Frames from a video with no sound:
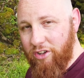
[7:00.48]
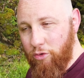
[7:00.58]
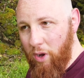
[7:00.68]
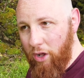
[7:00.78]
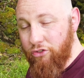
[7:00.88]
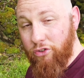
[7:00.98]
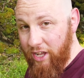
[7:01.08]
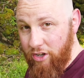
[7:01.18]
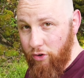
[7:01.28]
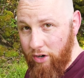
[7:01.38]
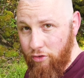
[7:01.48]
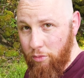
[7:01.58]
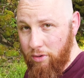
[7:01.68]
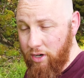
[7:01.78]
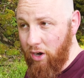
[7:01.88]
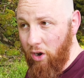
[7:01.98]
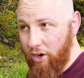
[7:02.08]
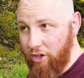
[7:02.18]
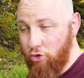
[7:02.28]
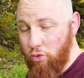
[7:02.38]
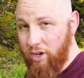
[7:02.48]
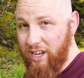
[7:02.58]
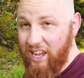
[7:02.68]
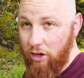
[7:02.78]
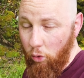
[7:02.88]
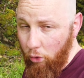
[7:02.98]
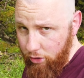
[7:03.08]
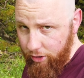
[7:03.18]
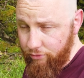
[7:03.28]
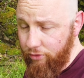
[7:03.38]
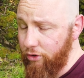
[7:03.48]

as well, so they drive from Killarney to Killorglin